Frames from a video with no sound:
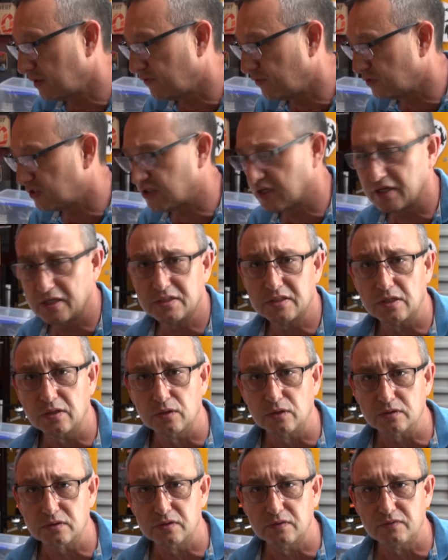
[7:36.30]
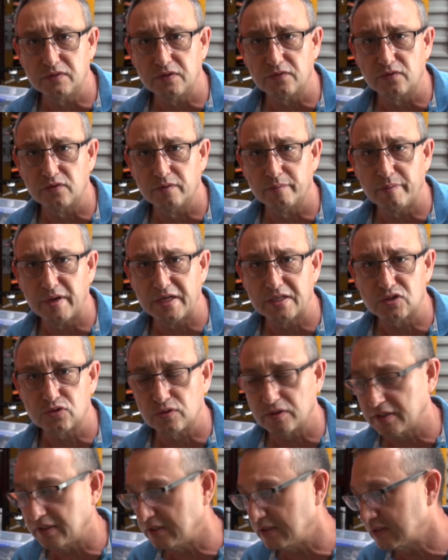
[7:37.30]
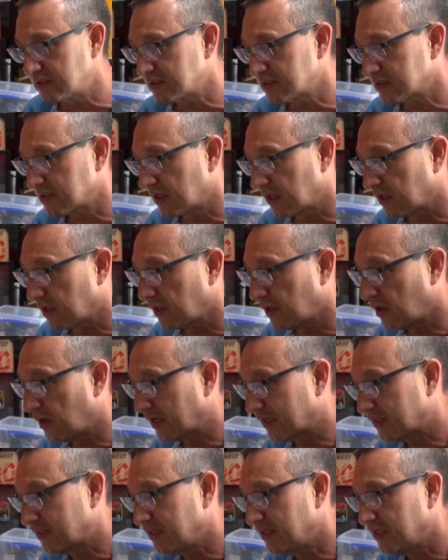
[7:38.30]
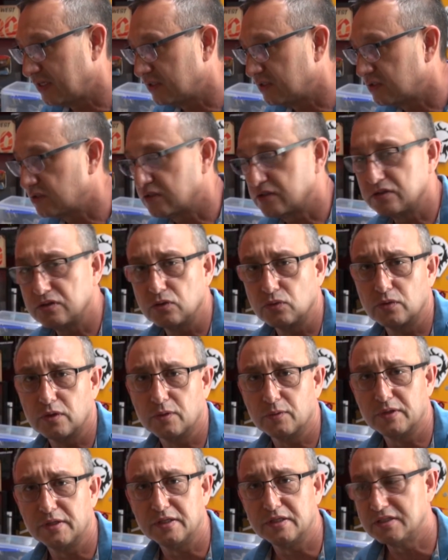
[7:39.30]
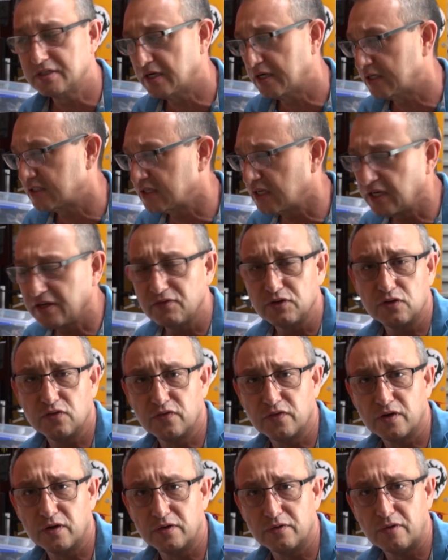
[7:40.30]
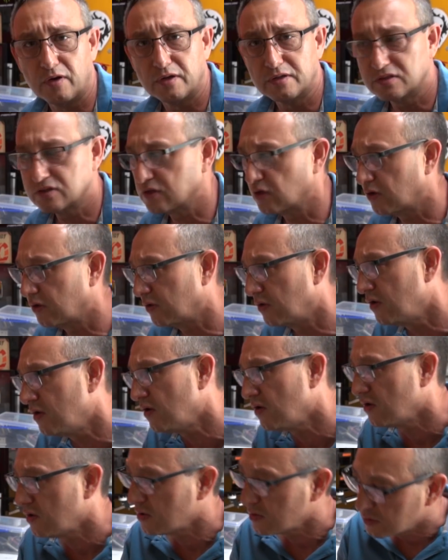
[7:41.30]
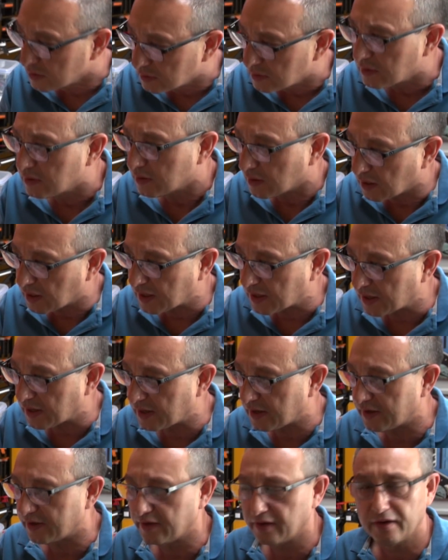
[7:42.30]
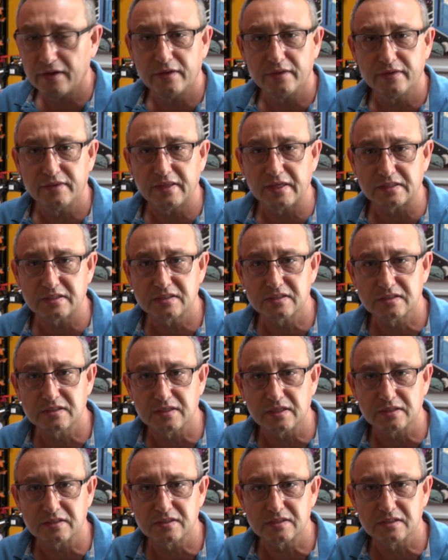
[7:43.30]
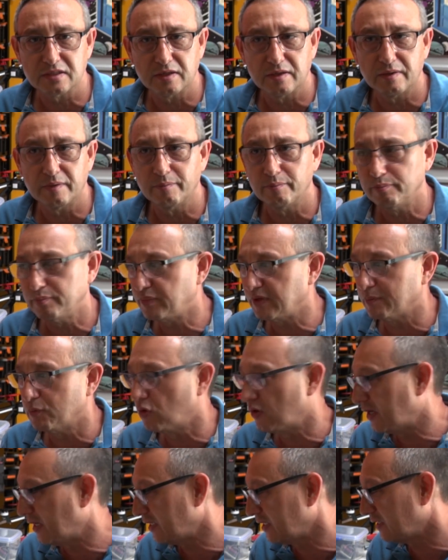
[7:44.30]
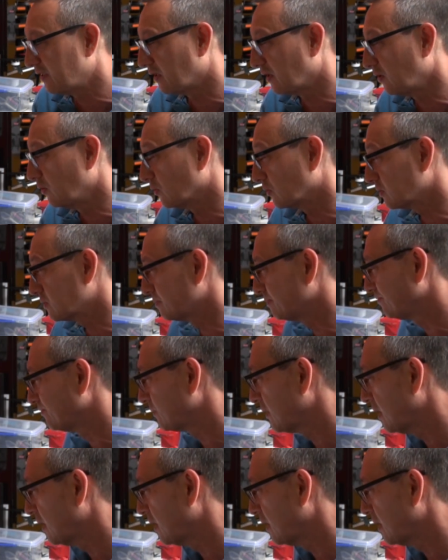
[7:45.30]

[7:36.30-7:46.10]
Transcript: if you're charging lots of different batteries like this, you'll know when they're charged. Even your phone, right? So that's a bit more handy than it looks.